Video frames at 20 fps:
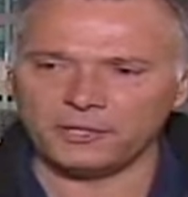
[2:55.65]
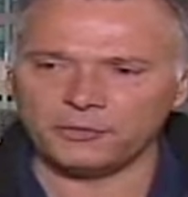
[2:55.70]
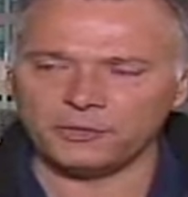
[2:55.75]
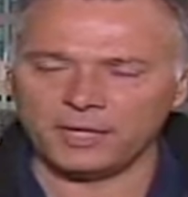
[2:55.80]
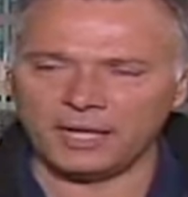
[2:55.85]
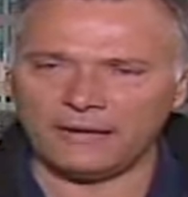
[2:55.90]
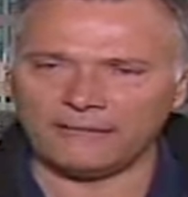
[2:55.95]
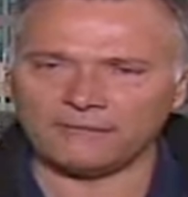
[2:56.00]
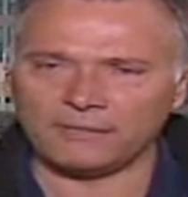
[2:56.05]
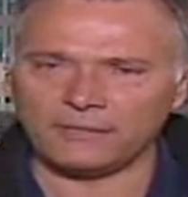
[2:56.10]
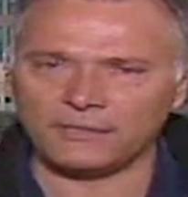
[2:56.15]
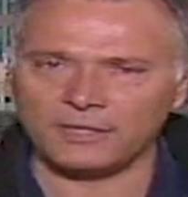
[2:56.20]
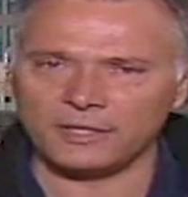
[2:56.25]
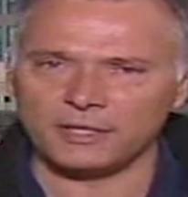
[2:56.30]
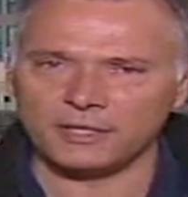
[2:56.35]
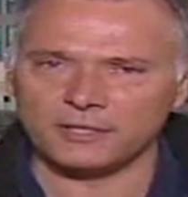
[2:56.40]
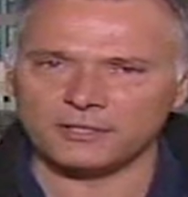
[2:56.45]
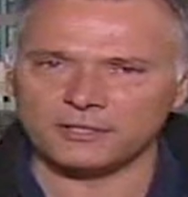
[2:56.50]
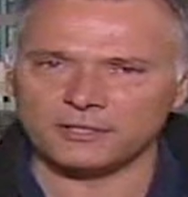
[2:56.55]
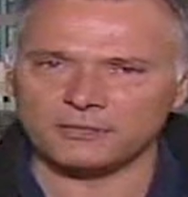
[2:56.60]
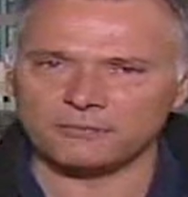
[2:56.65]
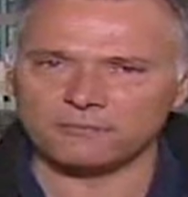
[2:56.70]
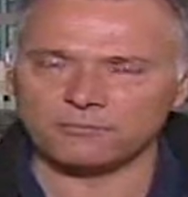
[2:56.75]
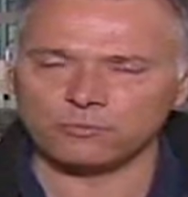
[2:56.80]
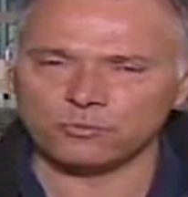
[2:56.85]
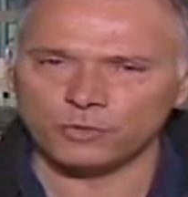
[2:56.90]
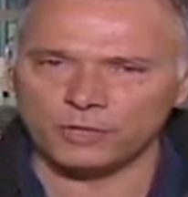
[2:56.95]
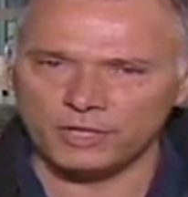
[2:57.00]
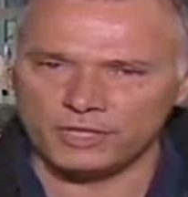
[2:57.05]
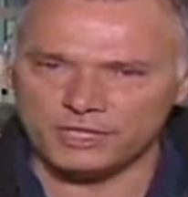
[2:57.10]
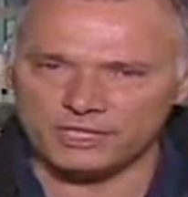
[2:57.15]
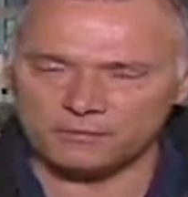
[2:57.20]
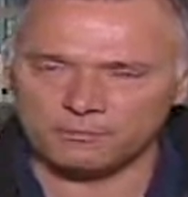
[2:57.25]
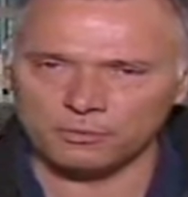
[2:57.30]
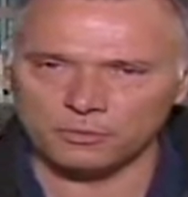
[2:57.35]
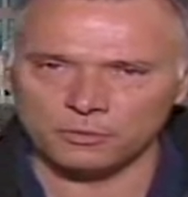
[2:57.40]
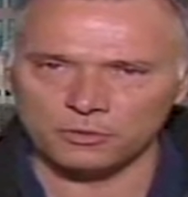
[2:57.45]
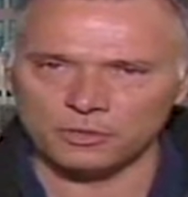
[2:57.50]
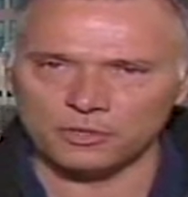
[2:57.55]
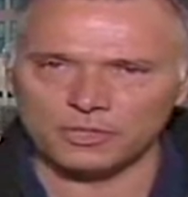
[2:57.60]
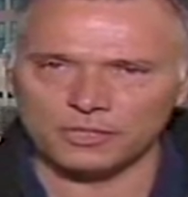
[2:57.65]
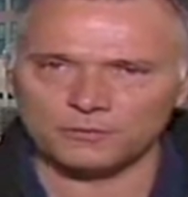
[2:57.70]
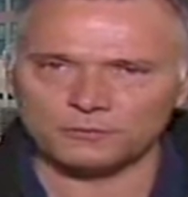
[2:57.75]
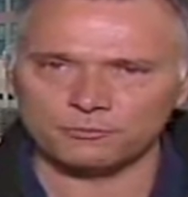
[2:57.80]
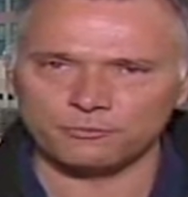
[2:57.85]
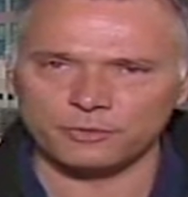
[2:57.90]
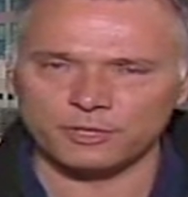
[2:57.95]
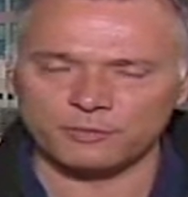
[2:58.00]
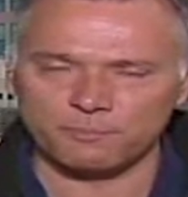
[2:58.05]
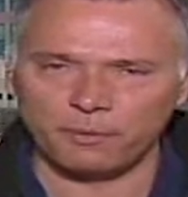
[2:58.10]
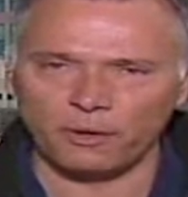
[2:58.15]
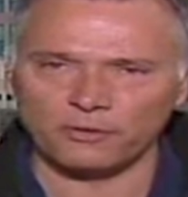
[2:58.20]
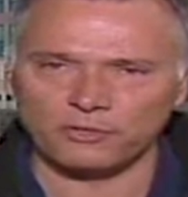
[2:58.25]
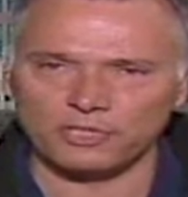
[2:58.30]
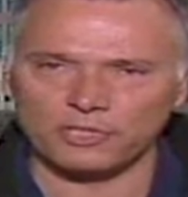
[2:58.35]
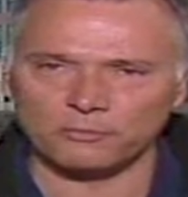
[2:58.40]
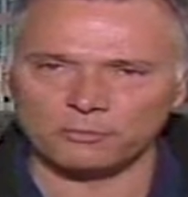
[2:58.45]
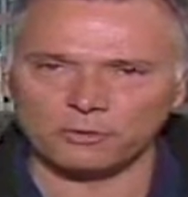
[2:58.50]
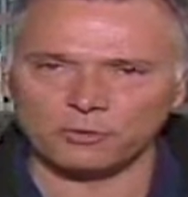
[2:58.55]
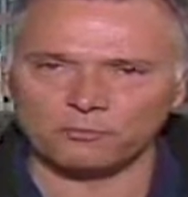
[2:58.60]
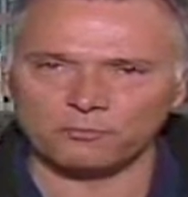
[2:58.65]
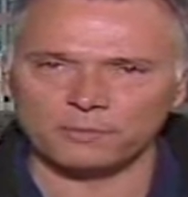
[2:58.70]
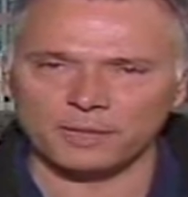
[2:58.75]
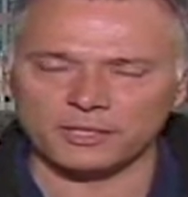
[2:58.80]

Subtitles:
You would have to think it's reasonable and responsible